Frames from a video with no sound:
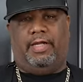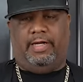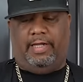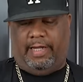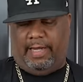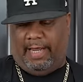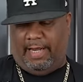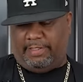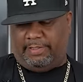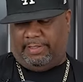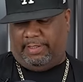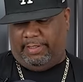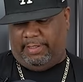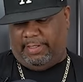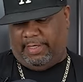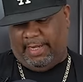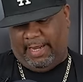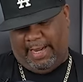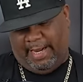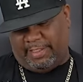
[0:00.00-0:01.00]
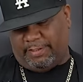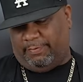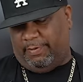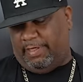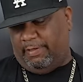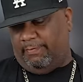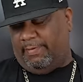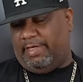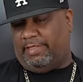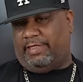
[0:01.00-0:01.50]
They actually asked me
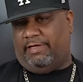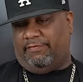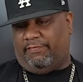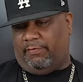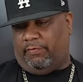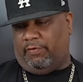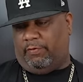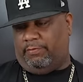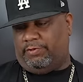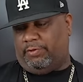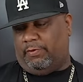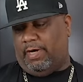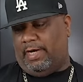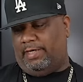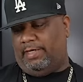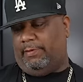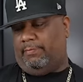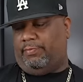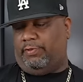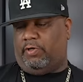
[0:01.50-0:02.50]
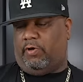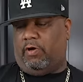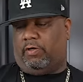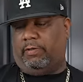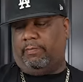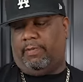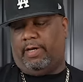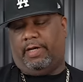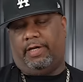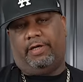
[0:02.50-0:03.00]
to make that for them, so I didn't put all
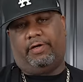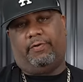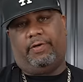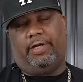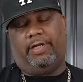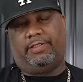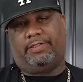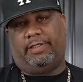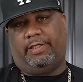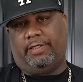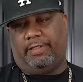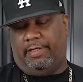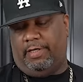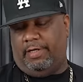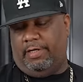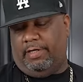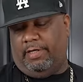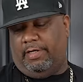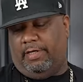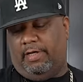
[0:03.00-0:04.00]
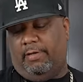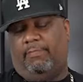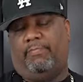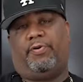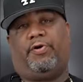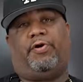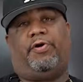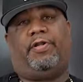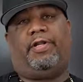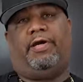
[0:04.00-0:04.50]
of my ingredients in
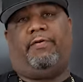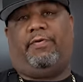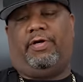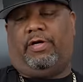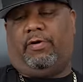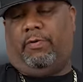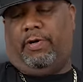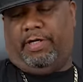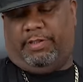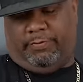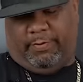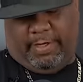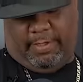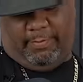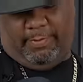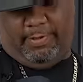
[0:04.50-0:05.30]
per their request, right?